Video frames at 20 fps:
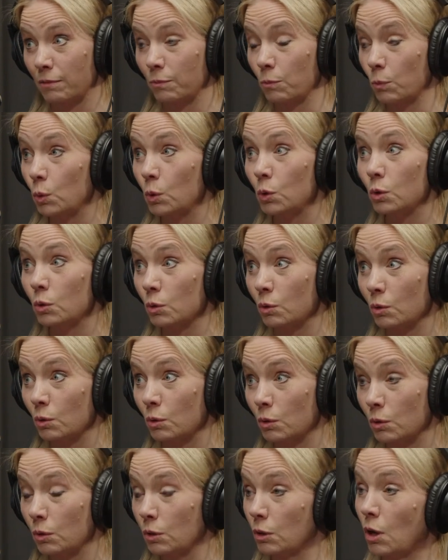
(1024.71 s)
wool
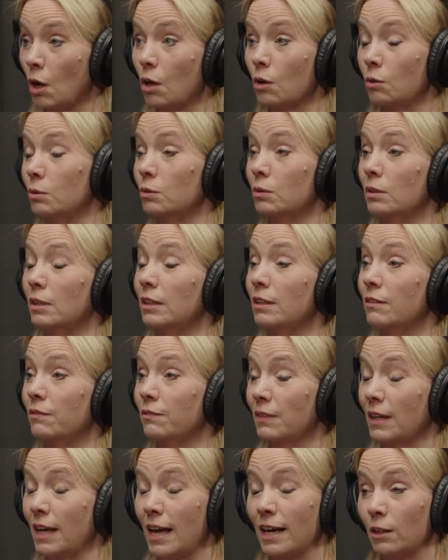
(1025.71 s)
coat, and
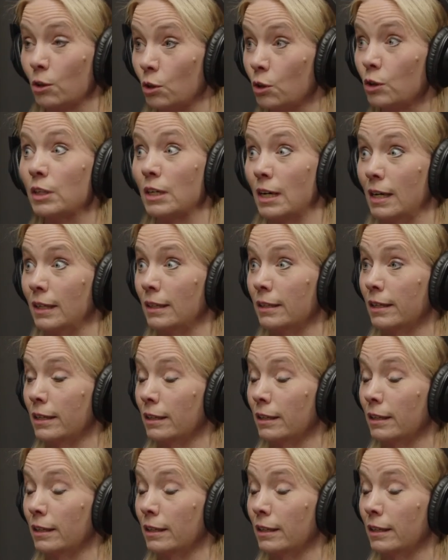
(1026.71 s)
if it had a hood on it, I